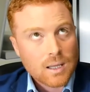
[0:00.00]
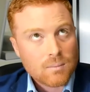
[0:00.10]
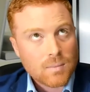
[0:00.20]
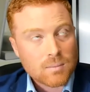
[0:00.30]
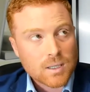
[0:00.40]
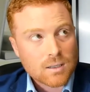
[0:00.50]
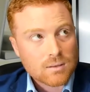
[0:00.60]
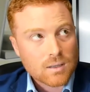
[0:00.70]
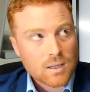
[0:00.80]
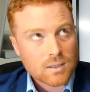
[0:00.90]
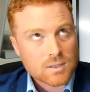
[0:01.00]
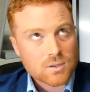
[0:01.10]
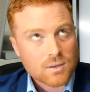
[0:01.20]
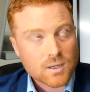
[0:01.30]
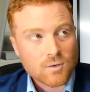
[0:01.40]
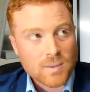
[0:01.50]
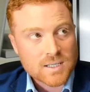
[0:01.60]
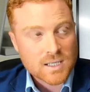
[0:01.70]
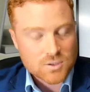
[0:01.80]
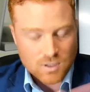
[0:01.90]
Maybe. I think so. I think I've got my
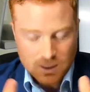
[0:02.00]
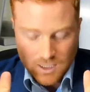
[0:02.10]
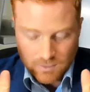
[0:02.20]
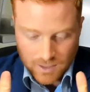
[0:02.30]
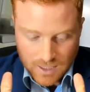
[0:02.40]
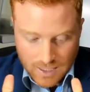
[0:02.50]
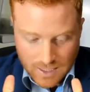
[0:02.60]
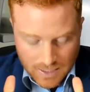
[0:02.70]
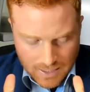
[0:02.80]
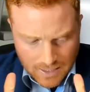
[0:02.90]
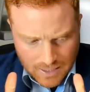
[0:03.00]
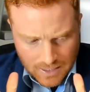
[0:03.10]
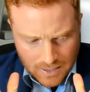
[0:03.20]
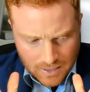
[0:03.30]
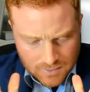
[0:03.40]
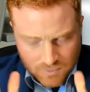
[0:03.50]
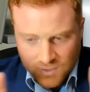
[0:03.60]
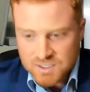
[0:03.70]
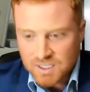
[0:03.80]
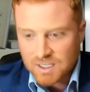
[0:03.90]
dates right. Anyway, uh, the
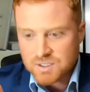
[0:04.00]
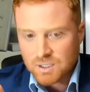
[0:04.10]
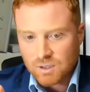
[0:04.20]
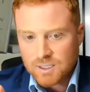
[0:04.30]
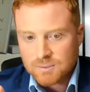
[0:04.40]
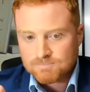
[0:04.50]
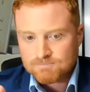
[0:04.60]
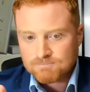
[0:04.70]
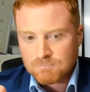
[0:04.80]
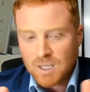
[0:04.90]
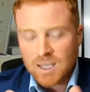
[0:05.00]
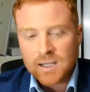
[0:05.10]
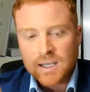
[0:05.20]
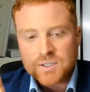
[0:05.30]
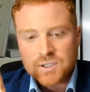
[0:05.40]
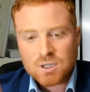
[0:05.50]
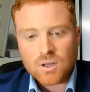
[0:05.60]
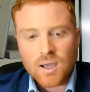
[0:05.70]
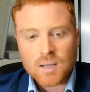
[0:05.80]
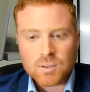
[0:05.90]
visa gets declined and it gets
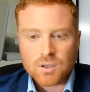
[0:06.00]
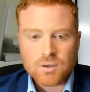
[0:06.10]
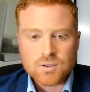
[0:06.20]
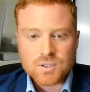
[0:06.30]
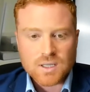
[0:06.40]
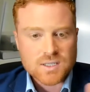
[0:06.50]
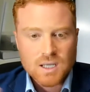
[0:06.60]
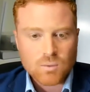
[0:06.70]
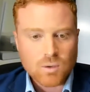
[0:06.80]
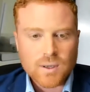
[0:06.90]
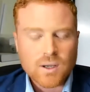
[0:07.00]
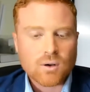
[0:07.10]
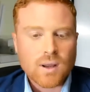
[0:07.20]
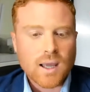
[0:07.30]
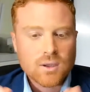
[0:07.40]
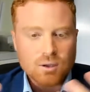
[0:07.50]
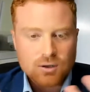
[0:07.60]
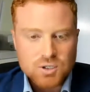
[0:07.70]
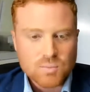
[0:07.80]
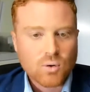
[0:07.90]
declined because they're saying well we don't know how you're going to
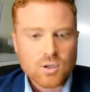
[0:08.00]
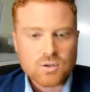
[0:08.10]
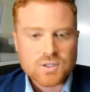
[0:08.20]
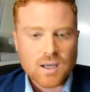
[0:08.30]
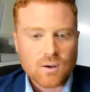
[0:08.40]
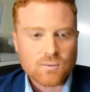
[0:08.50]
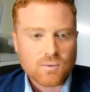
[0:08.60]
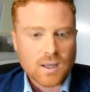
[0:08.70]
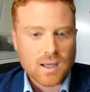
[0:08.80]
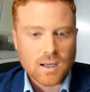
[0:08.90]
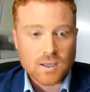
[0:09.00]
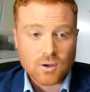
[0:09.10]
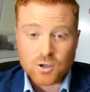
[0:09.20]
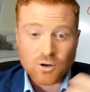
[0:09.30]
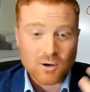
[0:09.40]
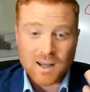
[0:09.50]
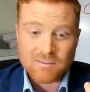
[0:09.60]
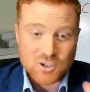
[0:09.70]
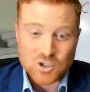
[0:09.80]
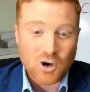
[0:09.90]
support yourself uh, you know you don't have
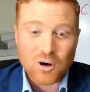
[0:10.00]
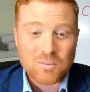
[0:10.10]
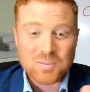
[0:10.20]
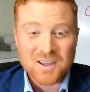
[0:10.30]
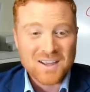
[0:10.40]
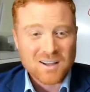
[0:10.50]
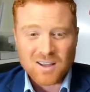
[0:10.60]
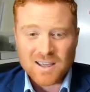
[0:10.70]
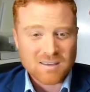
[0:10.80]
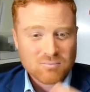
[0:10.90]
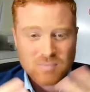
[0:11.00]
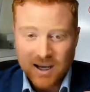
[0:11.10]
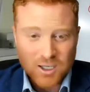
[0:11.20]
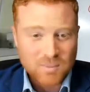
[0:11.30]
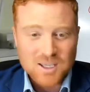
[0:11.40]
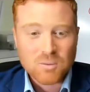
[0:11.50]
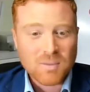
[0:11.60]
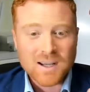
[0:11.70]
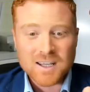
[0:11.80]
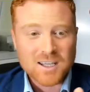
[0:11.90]
a job like how do you make your
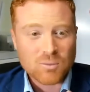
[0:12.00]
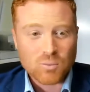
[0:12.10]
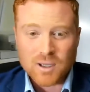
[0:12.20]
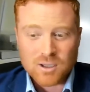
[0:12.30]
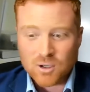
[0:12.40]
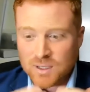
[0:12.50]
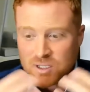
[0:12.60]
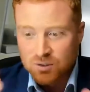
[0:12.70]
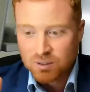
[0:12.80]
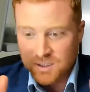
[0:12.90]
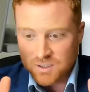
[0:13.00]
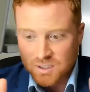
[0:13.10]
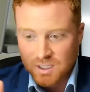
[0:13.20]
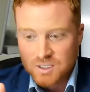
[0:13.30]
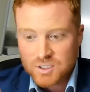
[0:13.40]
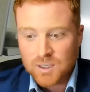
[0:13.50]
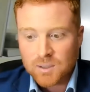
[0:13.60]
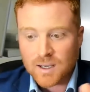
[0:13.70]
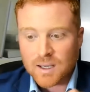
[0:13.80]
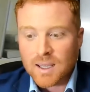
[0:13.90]
money We're, you know these sort of things okay so
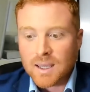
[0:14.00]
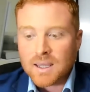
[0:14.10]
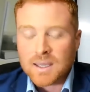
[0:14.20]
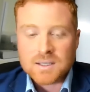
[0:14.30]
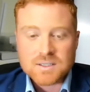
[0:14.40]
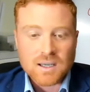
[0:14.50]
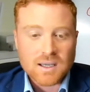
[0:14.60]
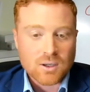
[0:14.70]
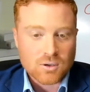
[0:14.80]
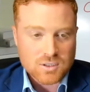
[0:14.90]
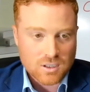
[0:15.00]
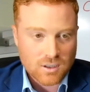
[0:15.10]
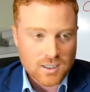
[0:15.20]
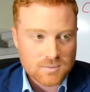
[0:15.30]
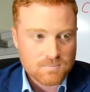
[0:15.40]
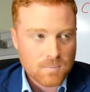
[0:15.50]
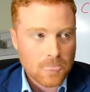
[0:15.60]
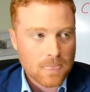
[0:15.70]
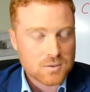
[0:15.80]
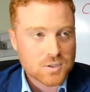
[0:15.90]
anyway it uh, it got declined
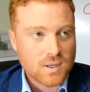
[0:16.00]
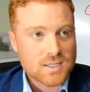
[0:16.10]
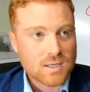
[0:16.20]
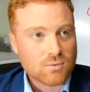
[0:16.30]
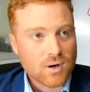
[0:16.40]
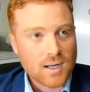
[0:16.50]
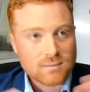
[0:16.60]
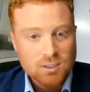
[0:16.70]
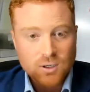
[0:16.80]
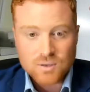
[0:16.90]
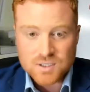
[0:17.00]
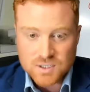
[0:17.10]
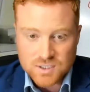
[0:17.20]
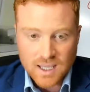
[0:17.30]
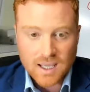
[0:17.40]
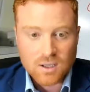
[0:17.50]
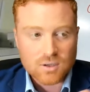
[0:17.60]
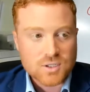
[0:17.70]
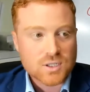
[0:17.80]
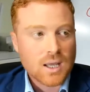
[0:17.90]
so i said right you know this is
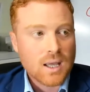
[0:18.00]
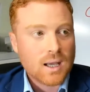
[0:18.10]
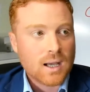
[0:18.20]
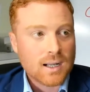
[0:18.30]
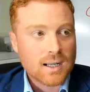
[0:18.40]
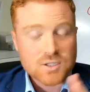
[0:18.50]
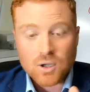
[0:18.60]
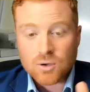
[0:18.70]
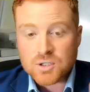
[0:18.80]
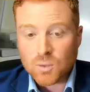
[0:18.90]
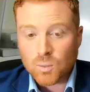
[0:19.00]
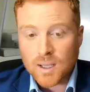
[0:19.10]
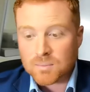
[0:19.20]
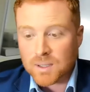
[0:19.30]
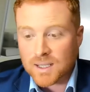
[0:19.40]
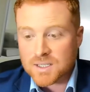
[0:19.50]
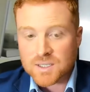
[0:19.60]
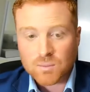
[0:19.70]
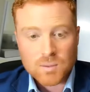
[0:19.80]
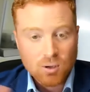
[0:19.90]
chaos uh, let's go to the one place
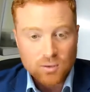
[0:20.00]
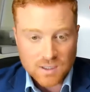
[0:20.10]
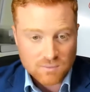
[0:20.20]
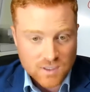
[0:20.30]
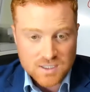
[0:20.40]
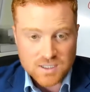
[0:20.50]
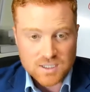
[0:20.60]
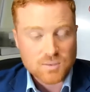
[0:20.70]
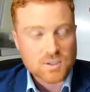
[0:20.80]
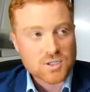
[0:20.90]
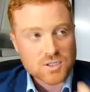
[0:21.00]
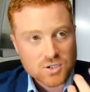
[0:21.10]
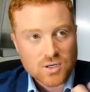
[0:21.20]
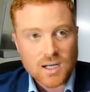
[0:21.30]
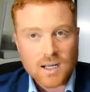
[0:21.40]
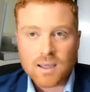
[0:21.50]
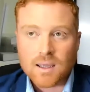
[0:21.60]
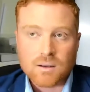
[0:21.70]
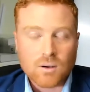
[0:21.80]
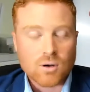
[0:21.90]
that we both have visas which is australia
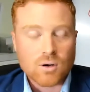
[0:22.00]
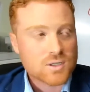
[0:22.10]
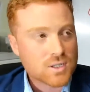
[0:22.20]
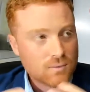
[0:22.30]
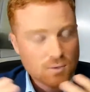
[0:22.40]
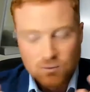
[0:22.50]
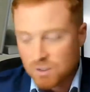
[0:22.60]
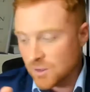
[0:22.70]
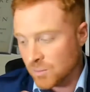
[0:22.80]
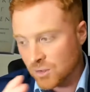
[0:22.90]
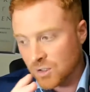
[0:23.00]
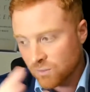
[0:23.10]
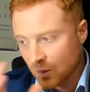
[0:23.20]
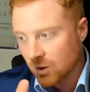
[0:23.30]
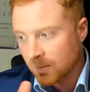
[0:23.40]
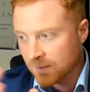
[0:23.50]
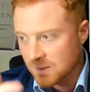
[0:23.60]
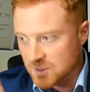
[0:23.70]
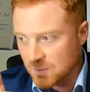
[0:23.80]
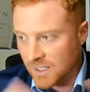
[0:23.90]
and honestly if you've read the book you've heard about
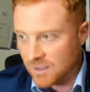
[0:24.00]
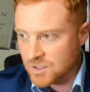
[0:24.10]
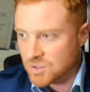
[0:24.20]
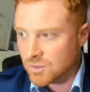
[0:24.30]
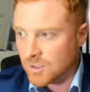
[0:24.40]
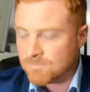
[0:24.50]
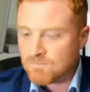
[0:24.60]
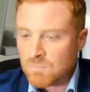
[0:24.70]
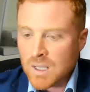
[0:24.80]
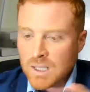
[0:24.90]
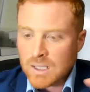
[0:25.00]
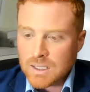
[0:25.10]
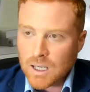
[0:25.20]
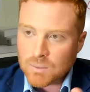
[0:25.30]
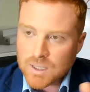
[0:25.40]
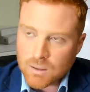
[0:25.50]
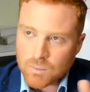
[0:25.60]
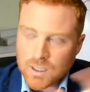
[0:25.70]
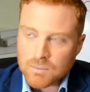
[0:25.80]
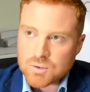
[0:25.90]
this part of the story now we come, we
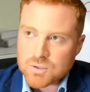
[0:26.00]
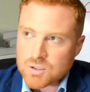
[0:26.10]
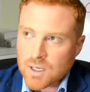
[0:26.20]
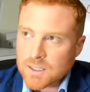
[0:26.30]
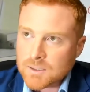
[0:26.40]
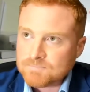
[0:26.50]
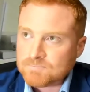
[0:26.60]
come to australia